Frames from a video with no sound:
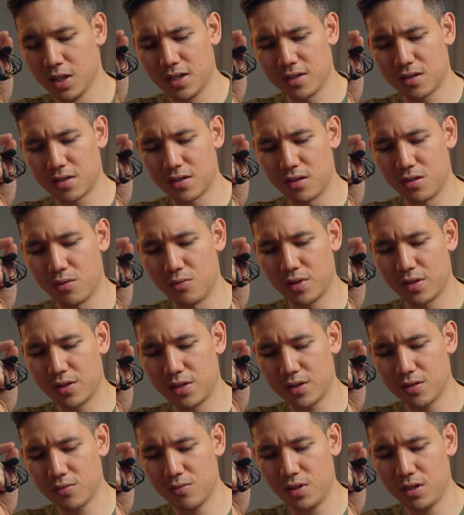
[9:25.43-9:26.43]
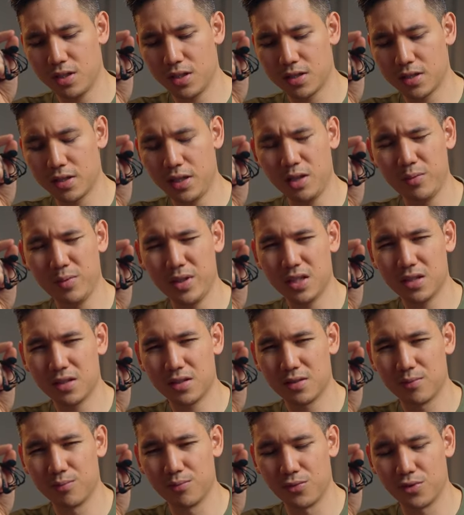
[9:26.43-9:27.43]
so with this one it's a little
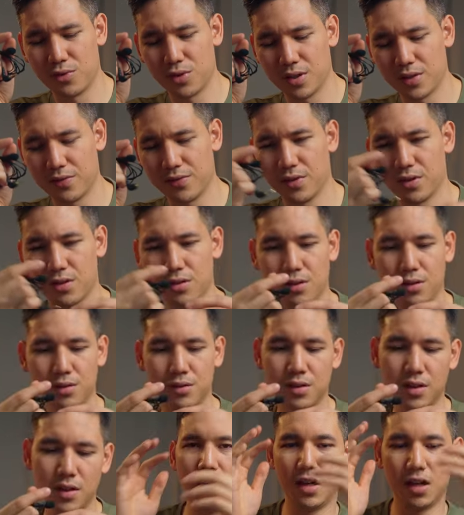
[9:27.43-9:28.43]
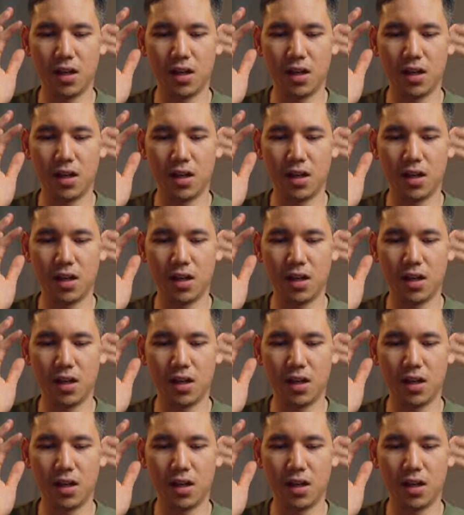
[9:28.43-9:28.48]
bit more difficult